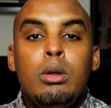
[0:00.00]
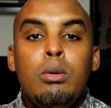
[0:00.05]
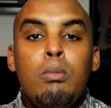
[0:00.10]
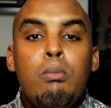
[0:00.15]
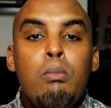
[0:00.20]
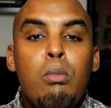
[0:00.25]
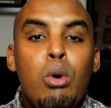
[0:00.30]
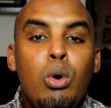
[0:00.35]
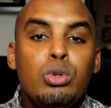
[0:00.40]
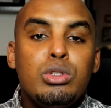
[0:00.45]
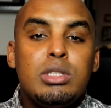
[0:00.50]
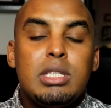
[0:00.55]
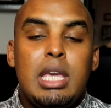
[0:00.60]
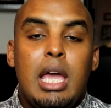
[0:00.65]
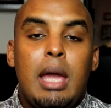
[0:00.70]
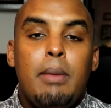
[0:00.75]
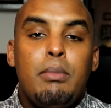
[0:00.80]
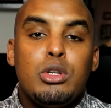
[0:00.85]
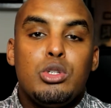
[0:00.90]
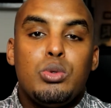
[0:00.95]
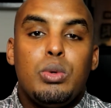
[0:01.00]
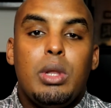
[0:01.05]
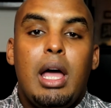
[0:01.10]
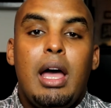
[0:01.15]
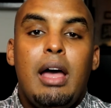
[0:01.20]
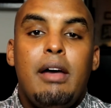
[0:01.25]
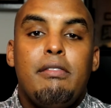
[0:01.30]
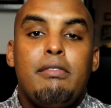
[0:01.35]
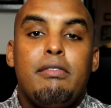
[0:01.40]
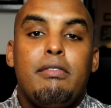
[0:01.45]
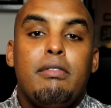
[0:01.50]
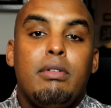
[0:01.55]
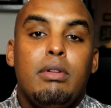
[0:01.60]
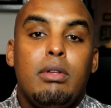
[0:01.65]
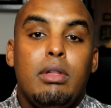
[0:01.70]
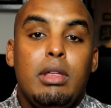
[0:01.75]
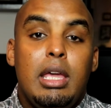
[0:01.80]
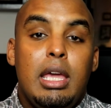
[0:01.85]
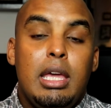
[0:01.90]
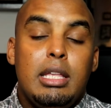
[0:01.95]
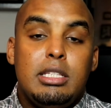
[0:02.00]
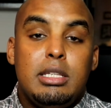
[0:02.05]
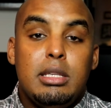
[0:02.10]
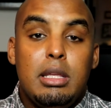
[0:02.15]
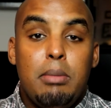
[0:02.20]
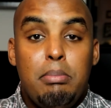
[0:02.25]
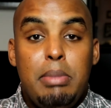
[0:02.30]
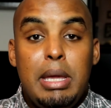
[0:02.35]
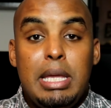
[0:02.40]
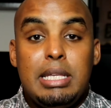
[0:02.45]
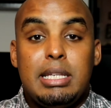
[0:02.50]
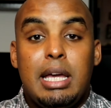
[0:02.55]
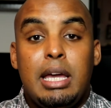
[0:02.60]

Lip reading: Most cameras will have its base